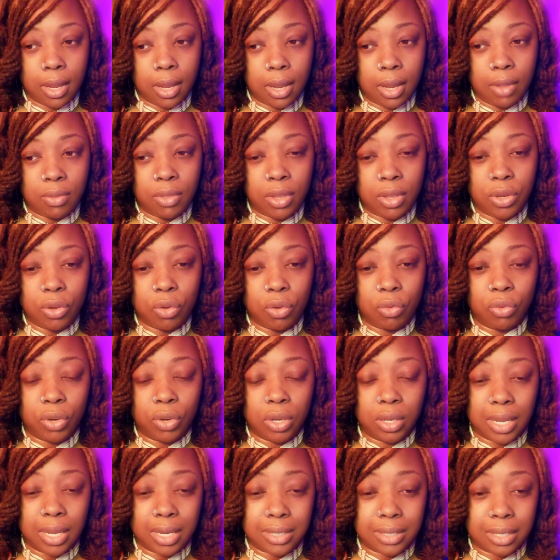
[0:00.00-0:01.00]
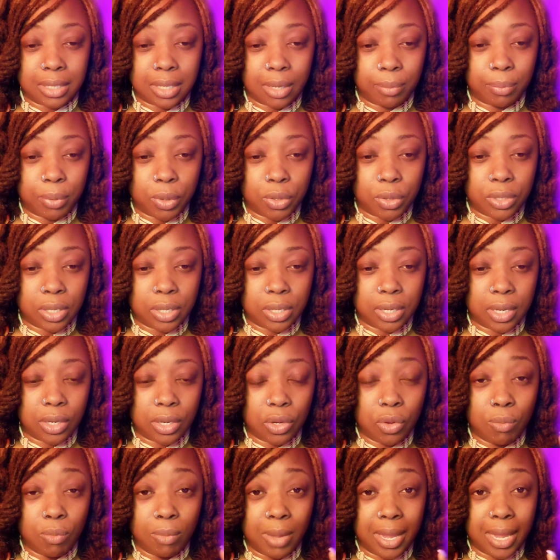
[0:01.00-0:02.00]
And then you'll realize that that person that
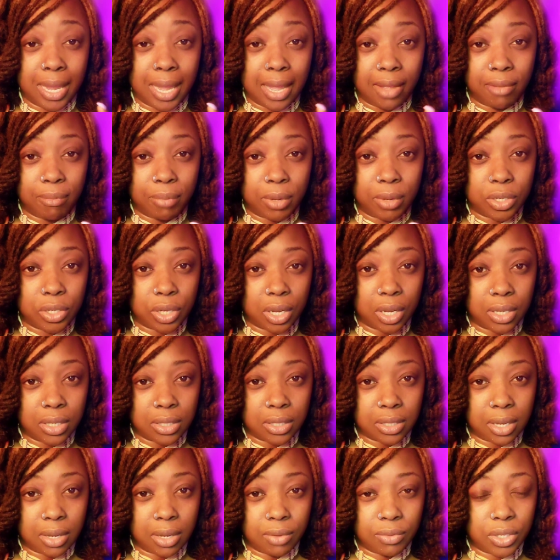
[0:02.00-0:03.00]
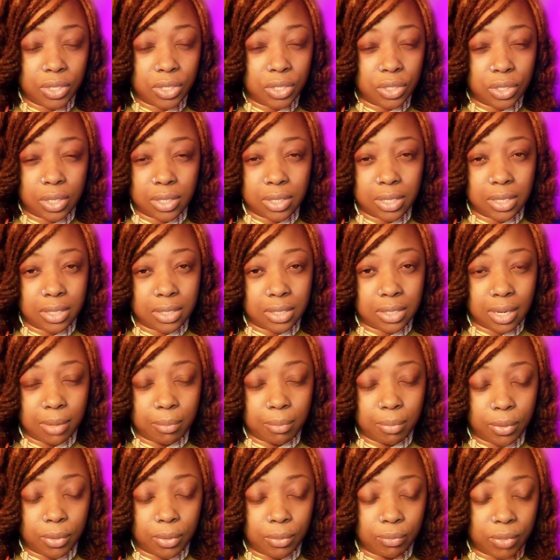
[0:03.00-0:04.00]
you may have been jealous of, this is just an
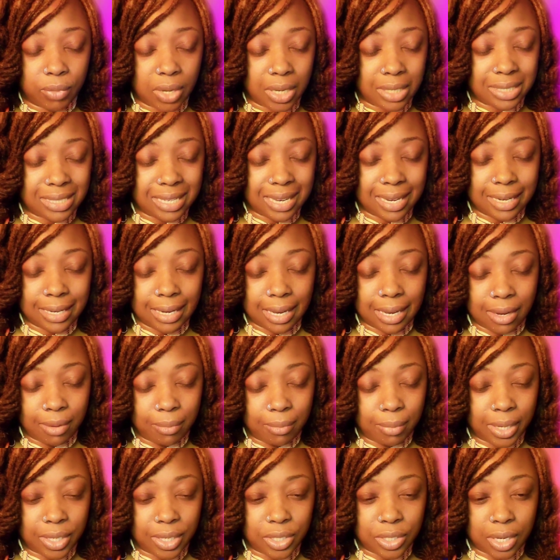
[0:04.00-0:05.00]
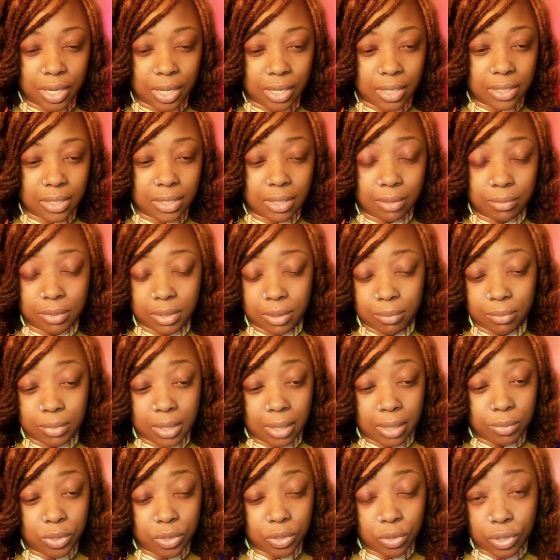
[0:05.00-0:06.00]
example. I'm not saying that anybody's jealous.
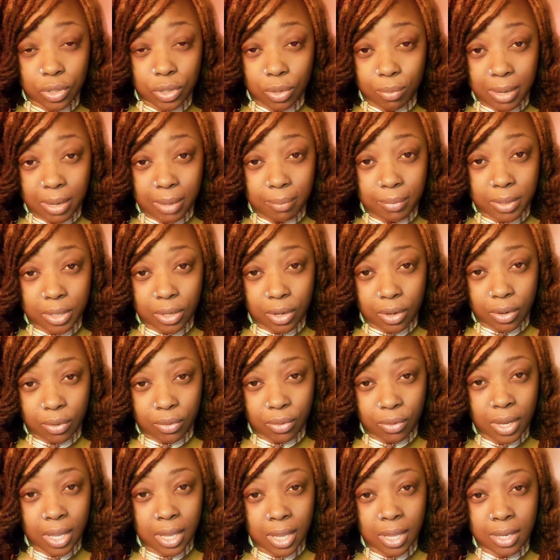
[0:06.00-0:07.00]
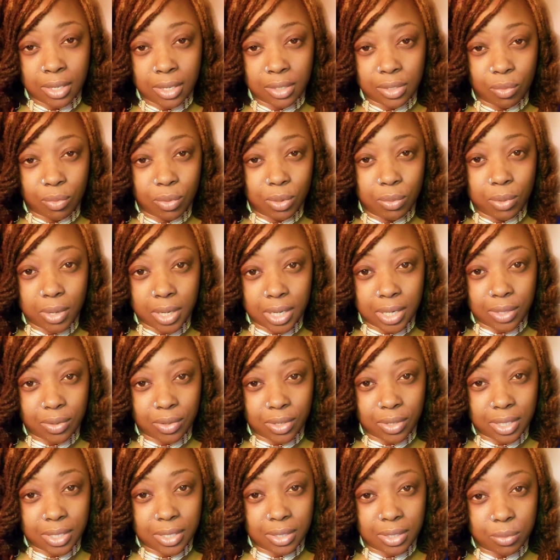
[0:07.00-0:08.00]
Sometimes you still might be though. So we're working
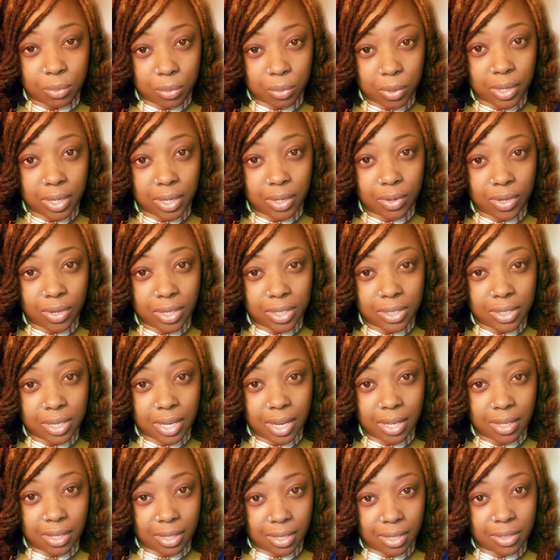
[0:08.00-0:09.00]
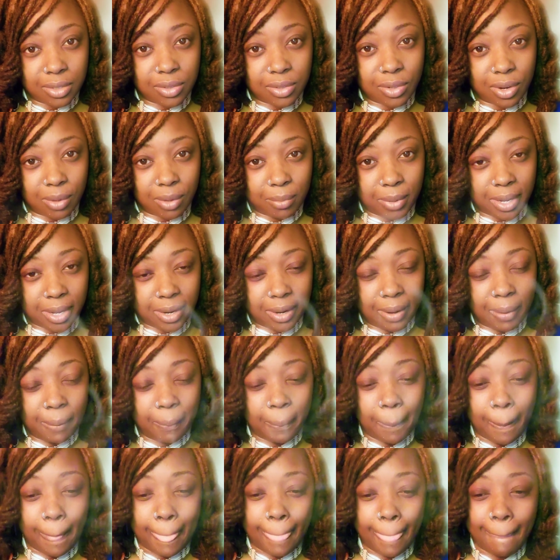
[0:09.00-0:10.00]
on this. We're working on it together. Let's talk about it.
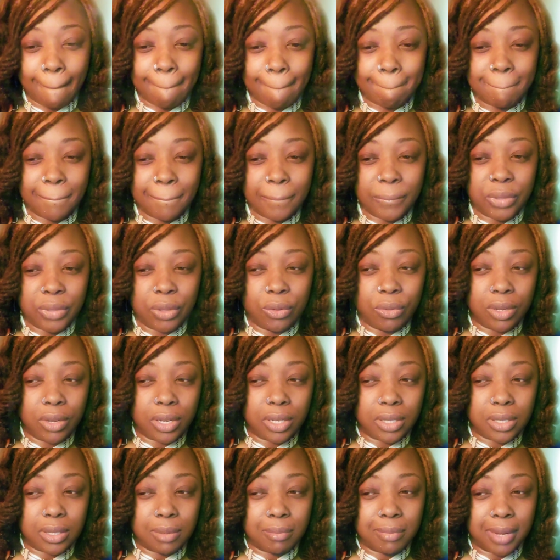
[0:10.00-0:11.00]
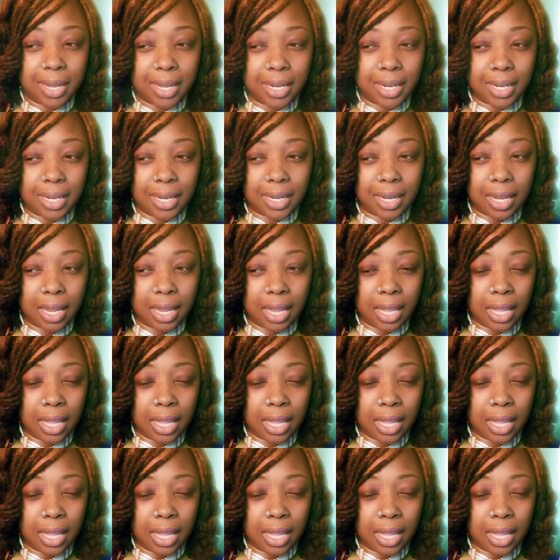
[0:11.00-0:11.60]
You look at somebody